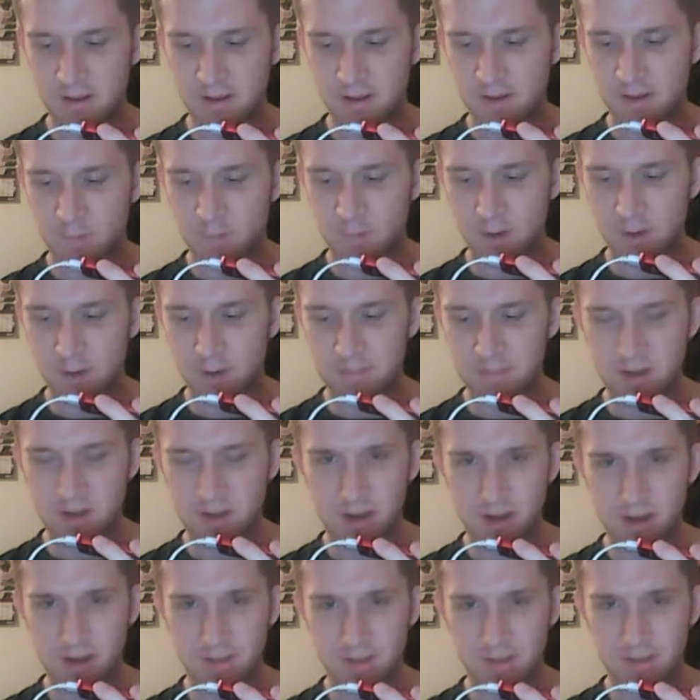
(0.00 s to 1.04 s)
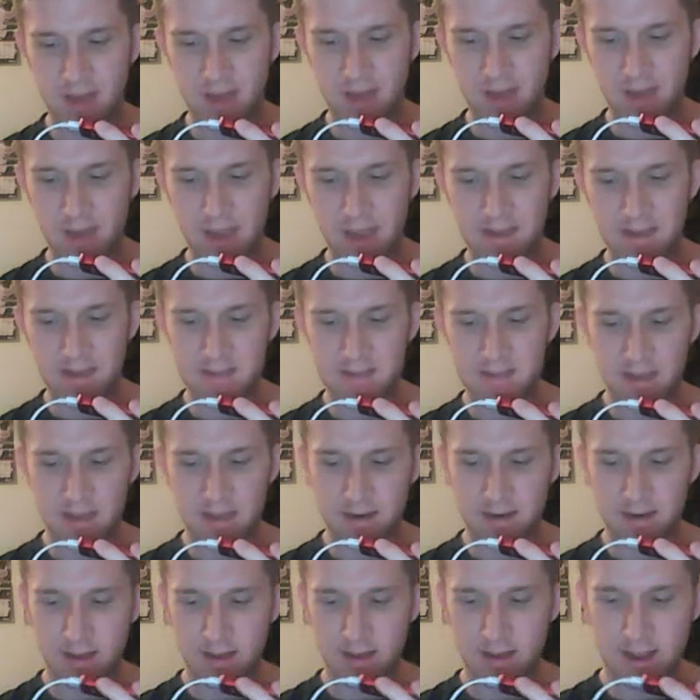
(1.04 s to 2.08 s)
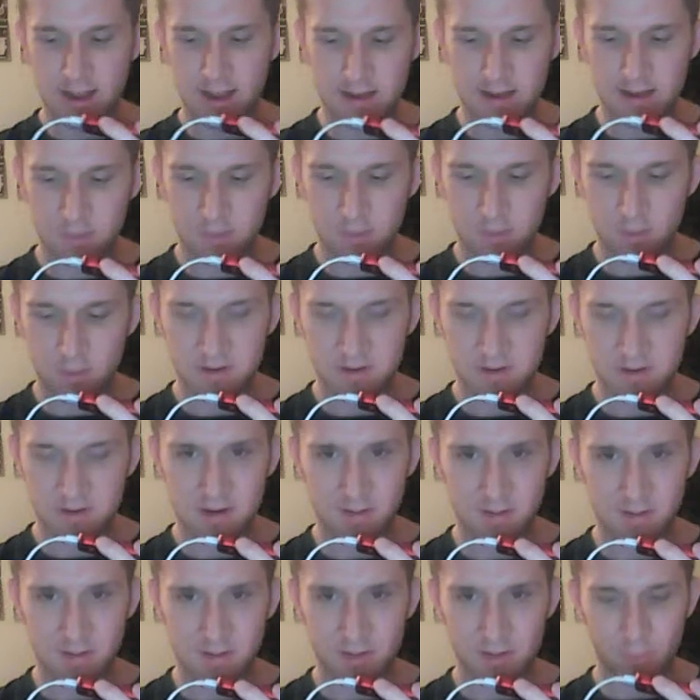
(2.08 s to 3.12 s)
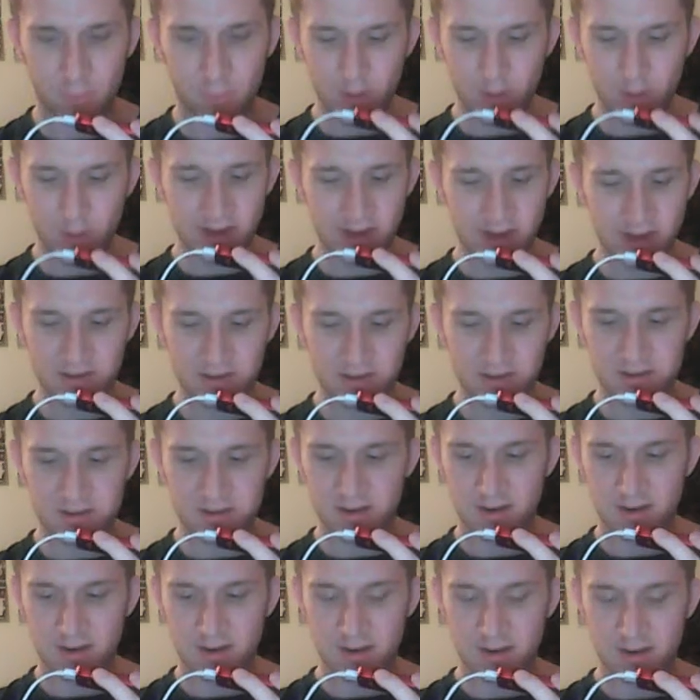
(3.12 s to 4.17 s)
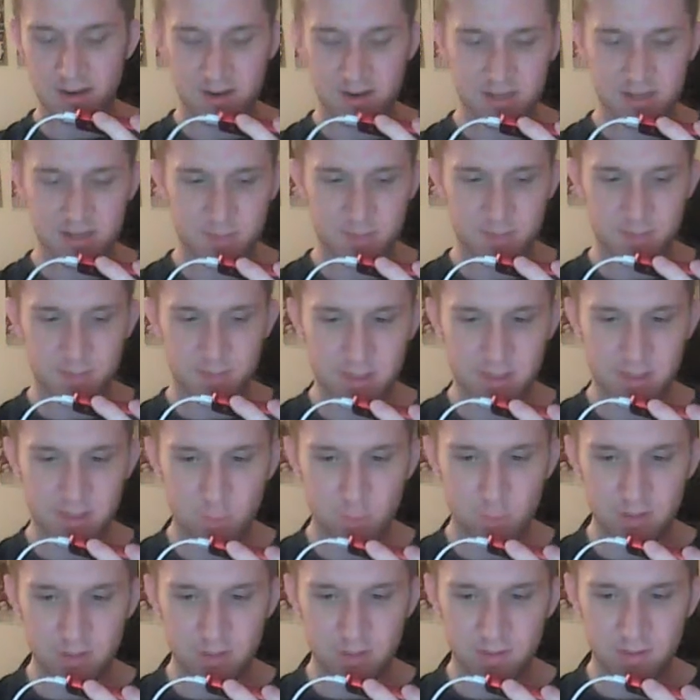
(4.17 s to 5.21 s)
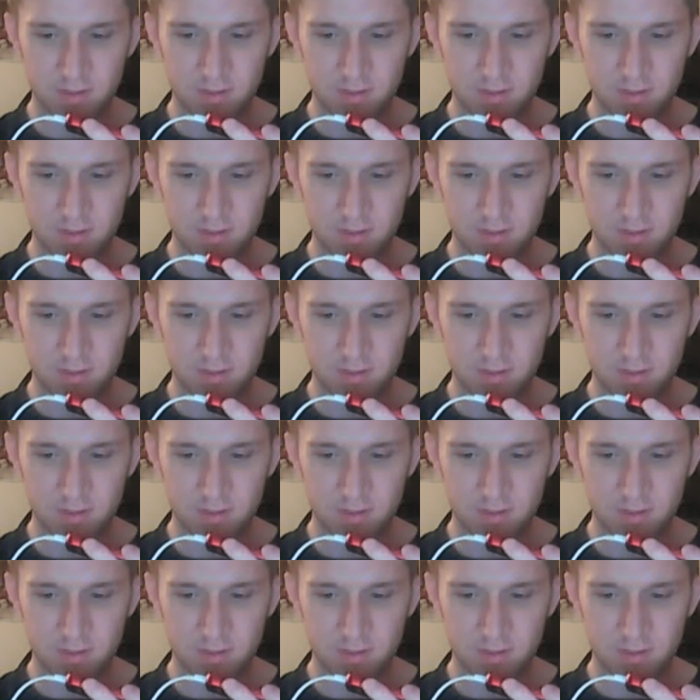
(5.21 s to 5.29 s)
when I'm talking about the Lions, then I don't want to talk about the Wings, especially when